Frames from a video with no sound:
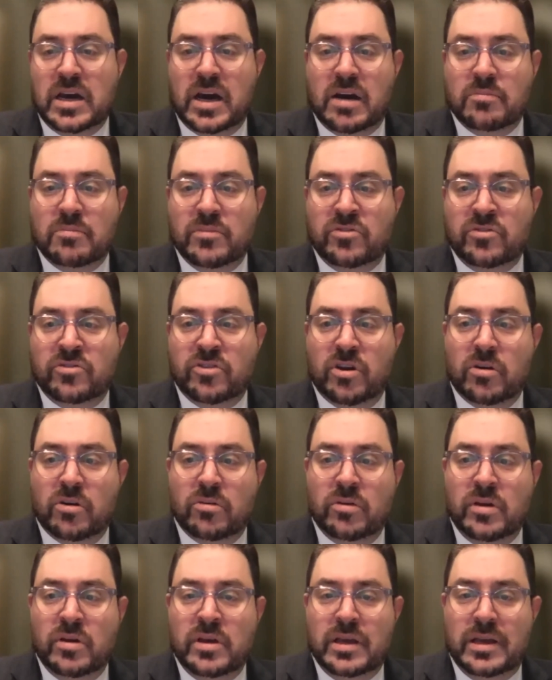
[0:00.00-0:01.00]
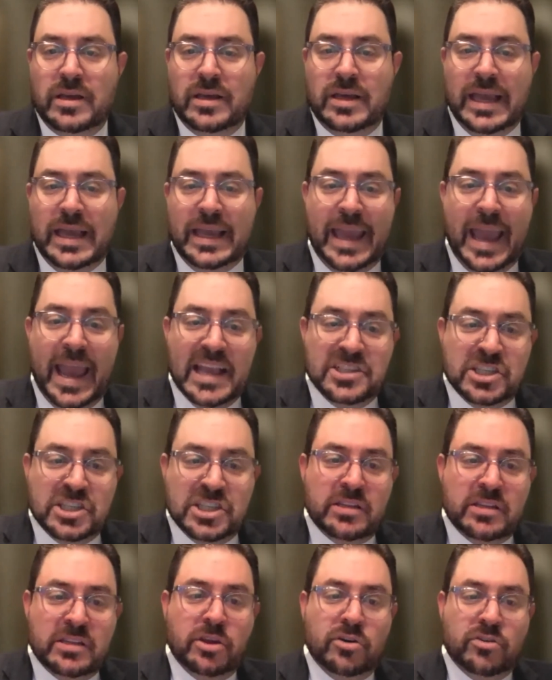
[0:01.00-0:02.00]
So
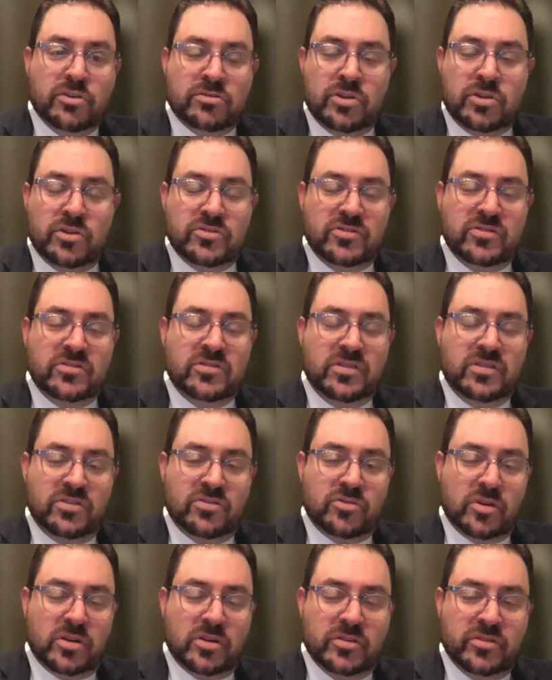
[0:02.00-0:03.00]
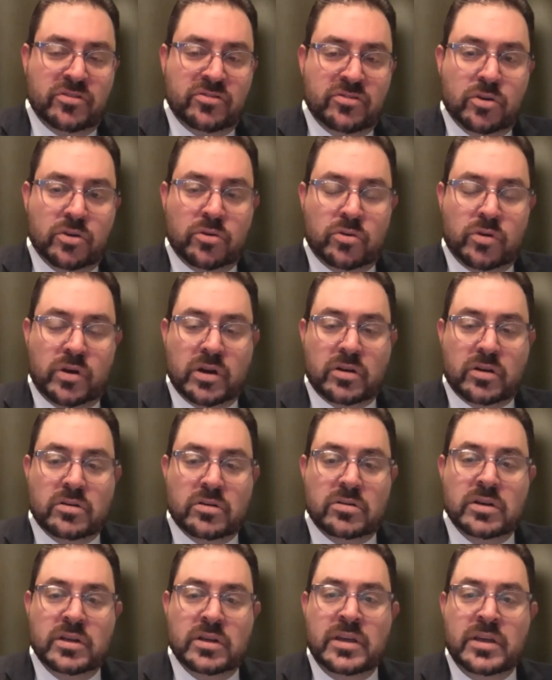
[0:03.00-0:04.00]
engaging those closest to the struggle is so
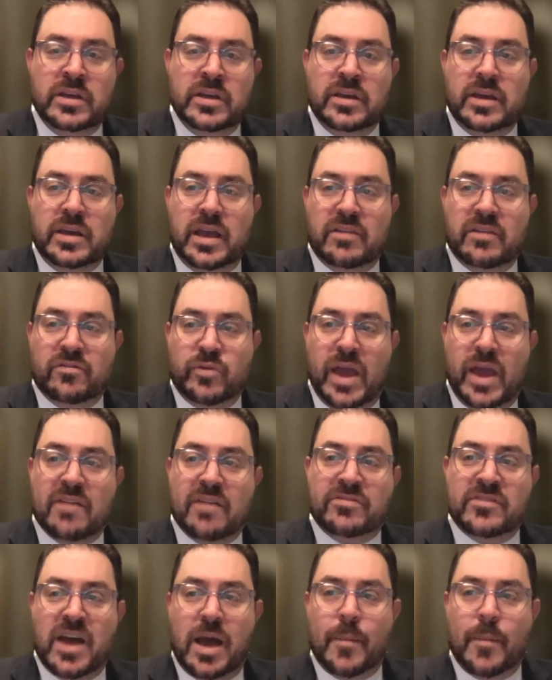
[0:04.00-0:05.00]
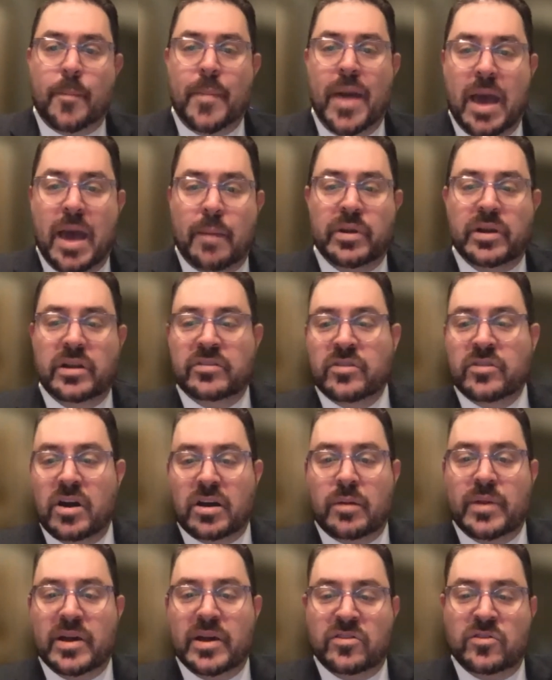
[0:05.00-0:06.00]
critical. And if we have time, I'm happy to talk
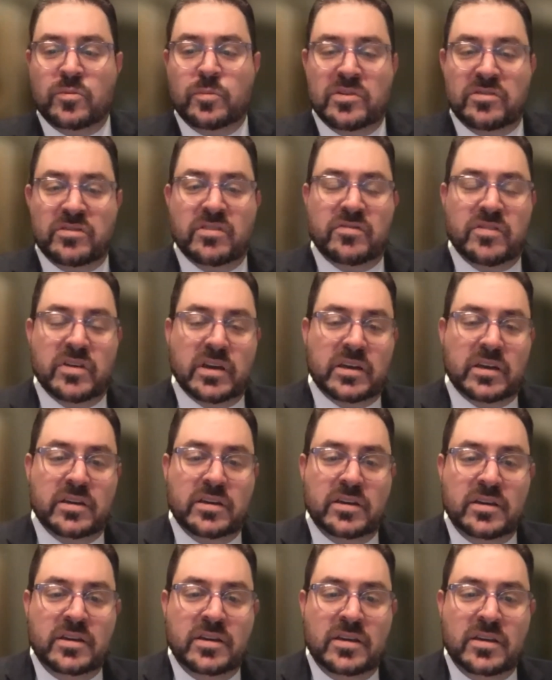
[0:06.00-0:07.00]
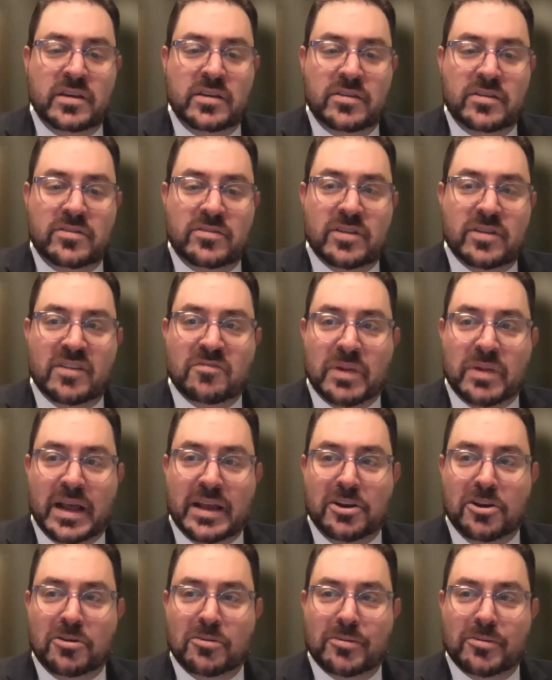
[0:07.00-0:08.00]
about specific stuff, but I
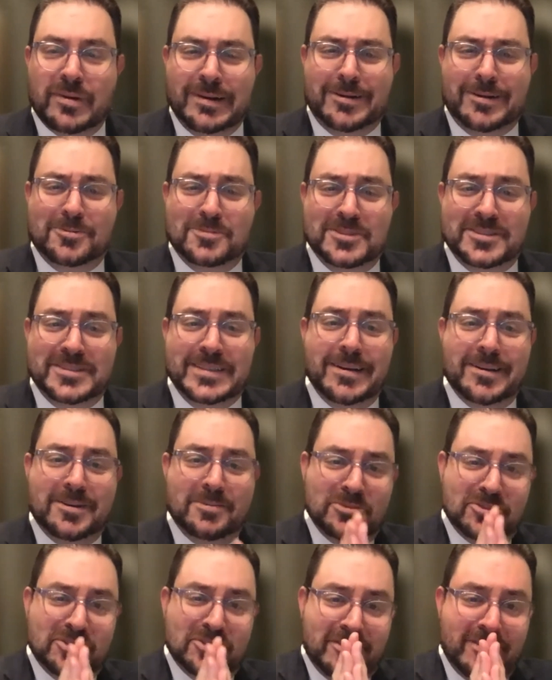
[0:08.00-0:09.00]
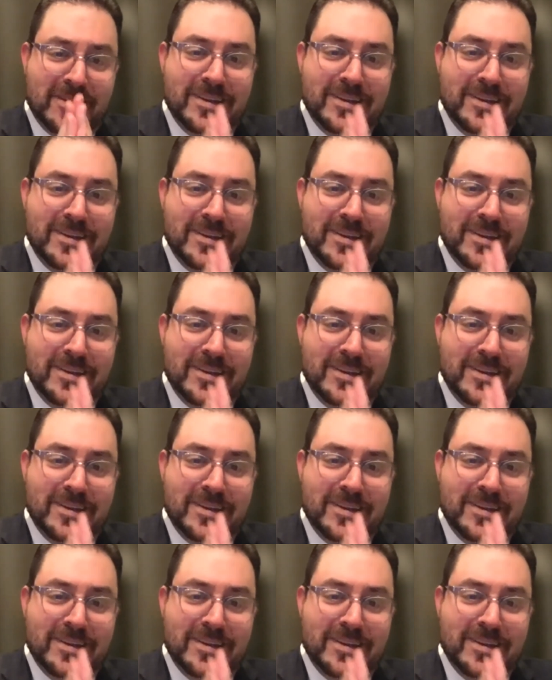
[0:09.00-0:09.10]
know we're almost out. I'm sorry.